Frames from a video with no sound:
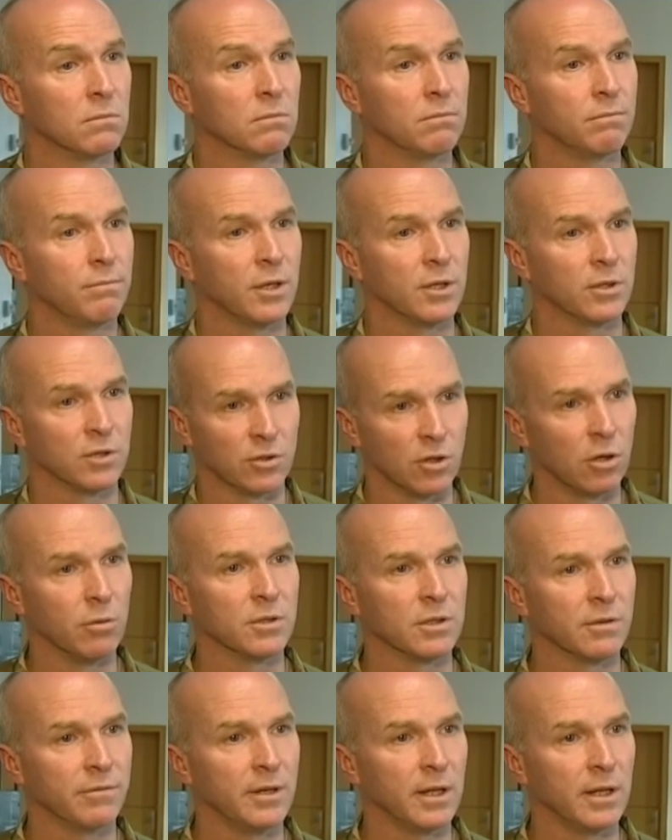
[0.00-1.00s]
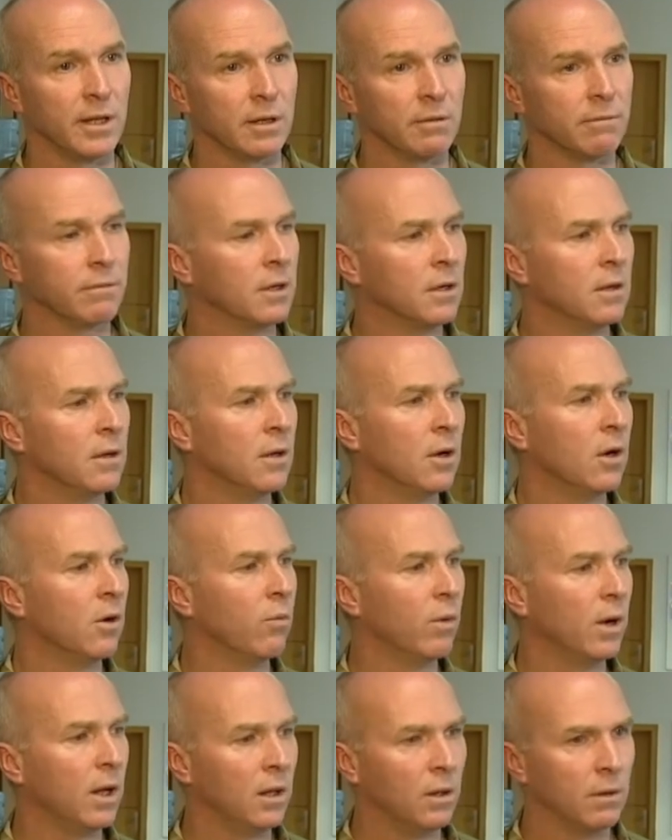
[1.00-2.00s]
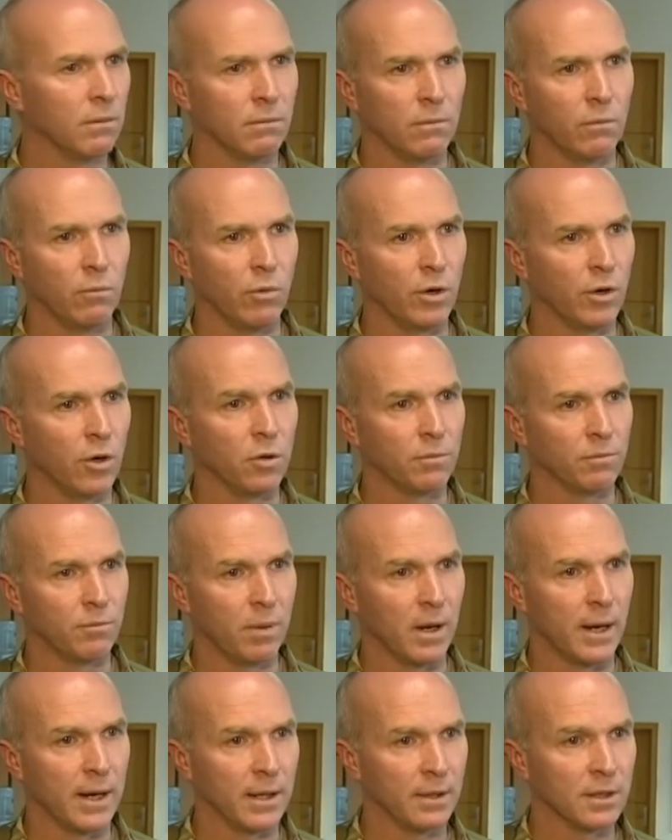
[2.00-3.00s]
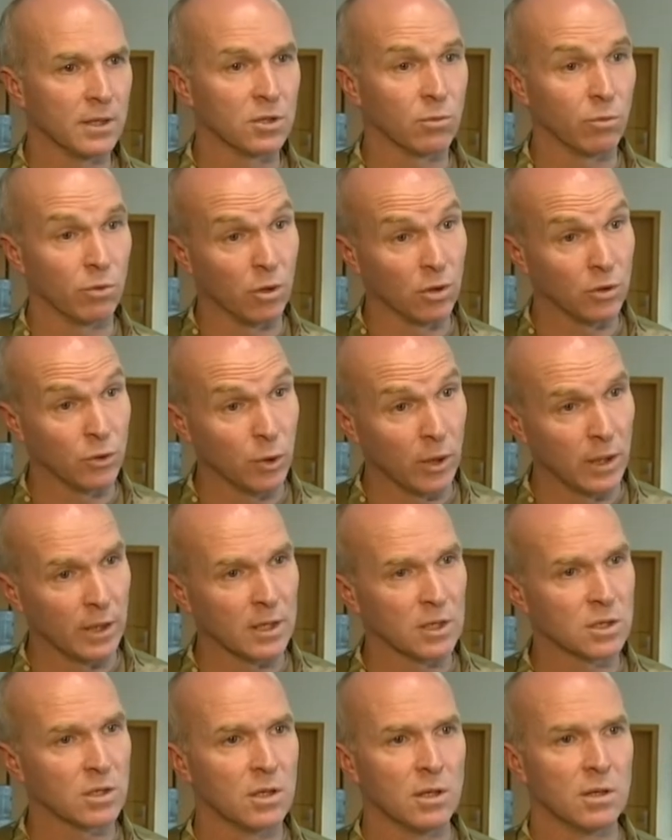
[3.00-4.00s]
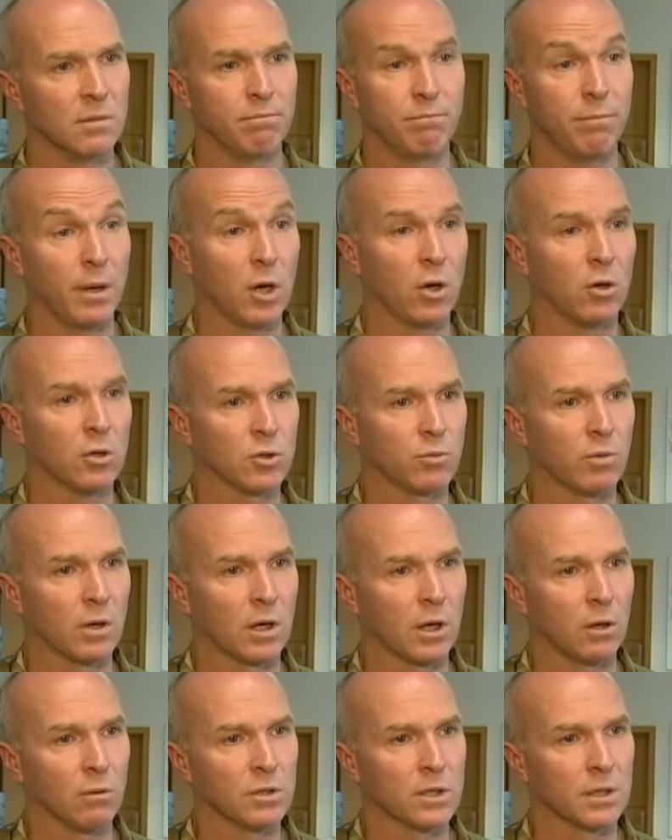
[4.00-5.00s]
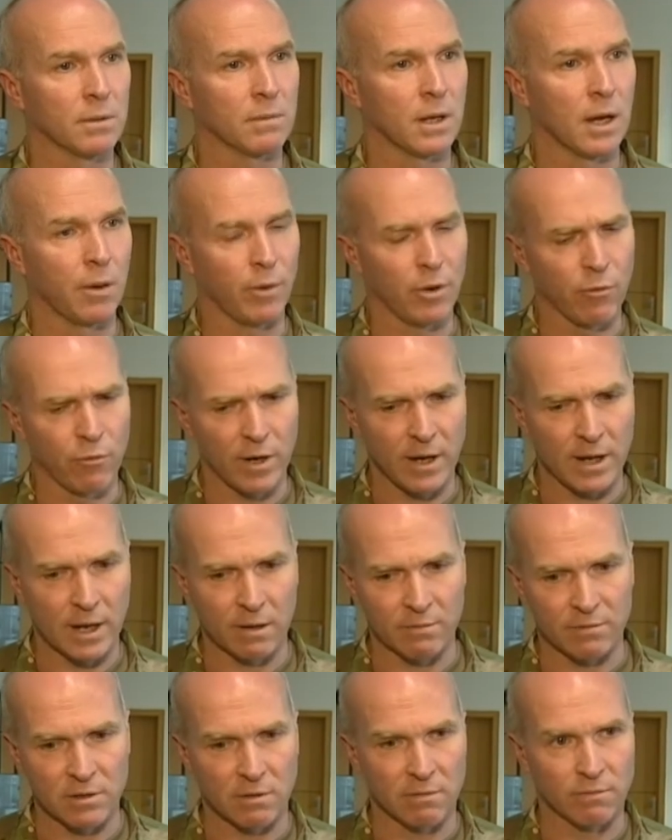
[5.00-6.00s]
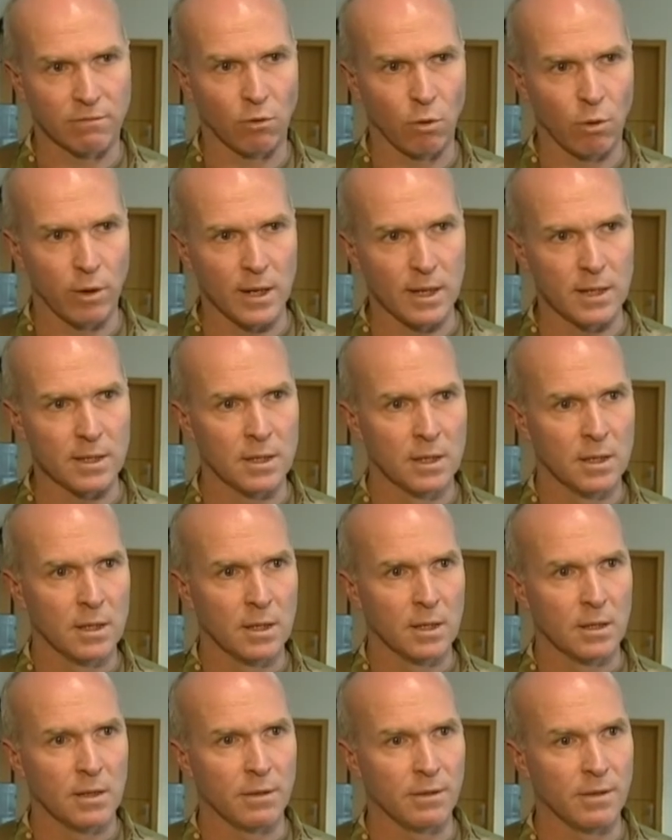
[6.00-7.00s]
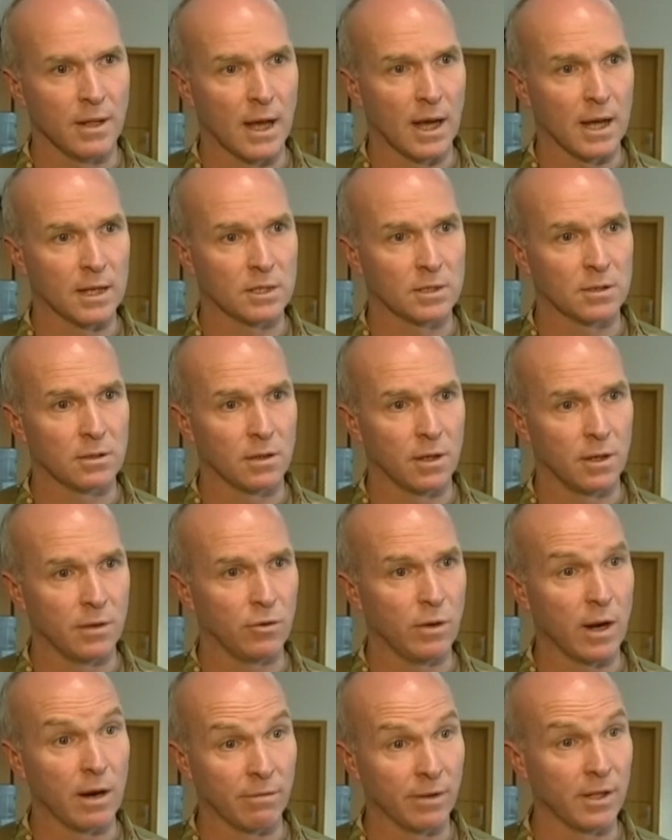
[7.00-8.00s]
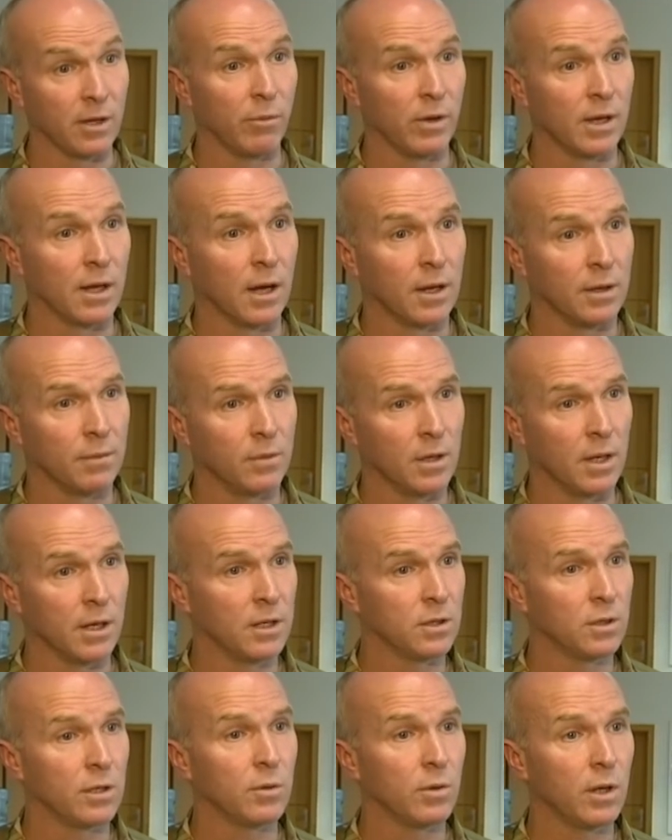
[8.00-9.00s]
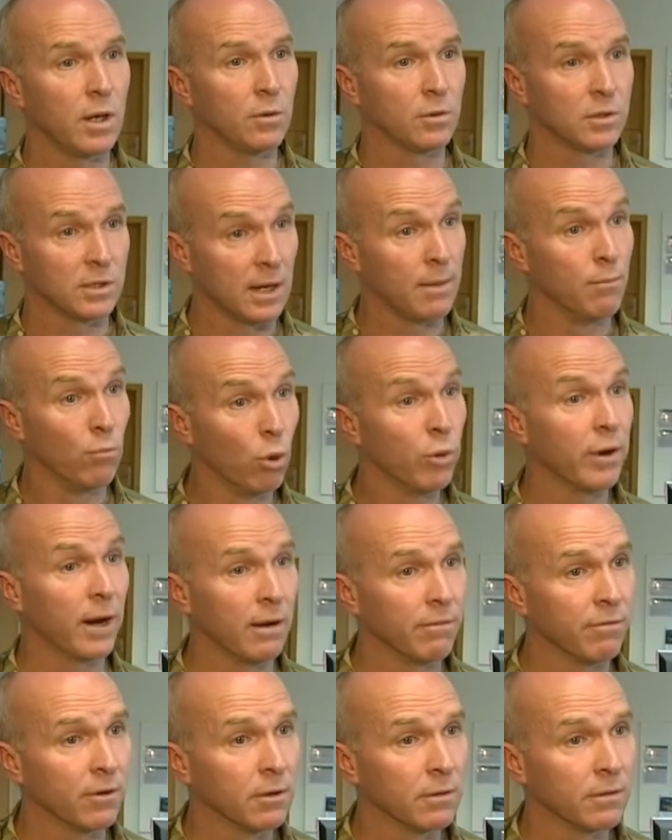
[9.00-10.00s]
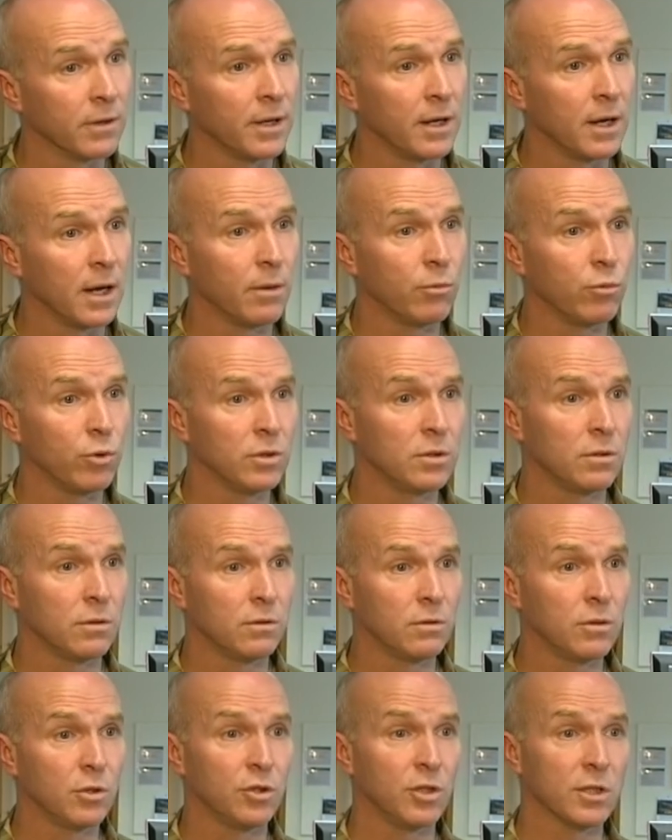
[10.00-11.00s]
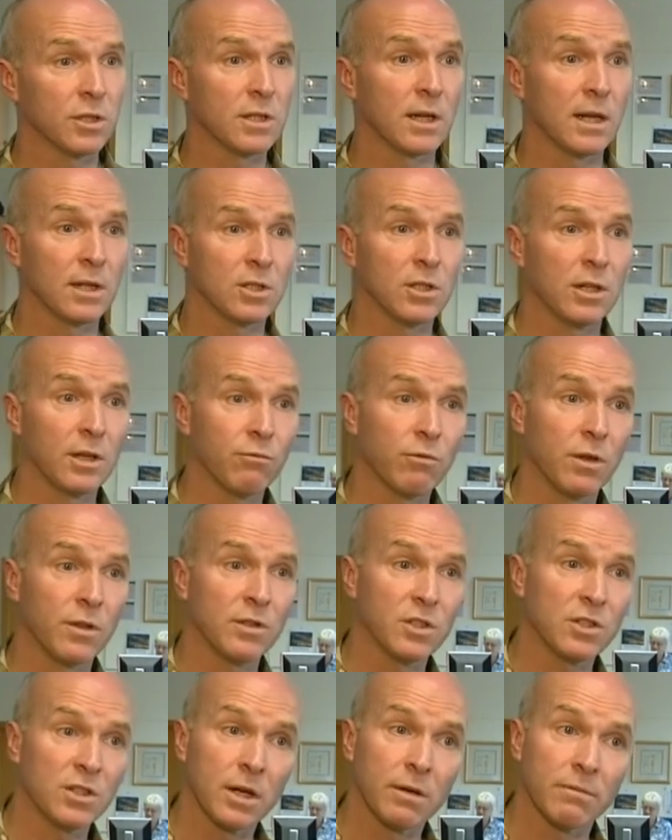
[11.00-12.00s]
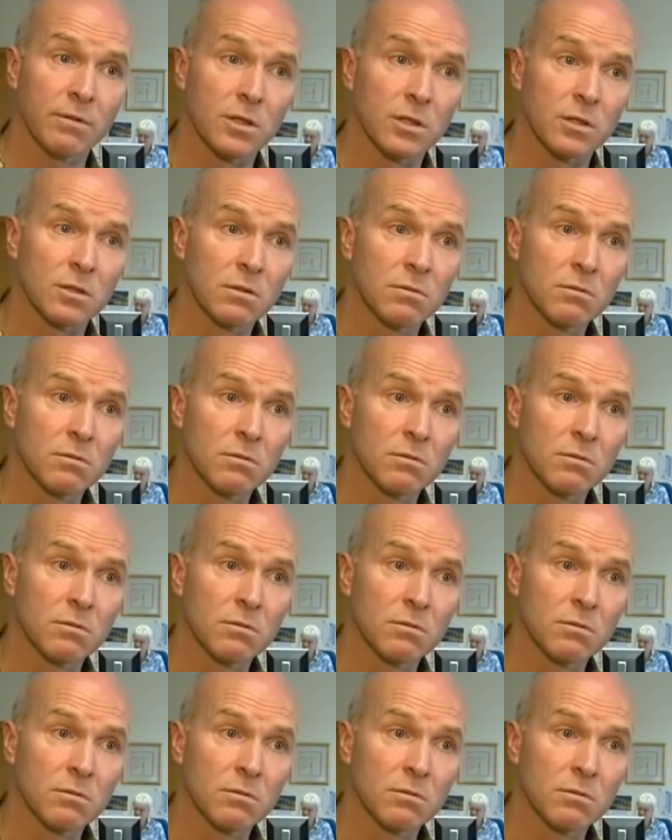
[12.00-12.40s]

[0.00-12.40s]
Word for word: Because there's always a feeling of, well, we're not buying this, we're not doing this because we're closing. And we really have to avoid that and do everything we can. And, and it, will take more effort than it would to just actually run the services.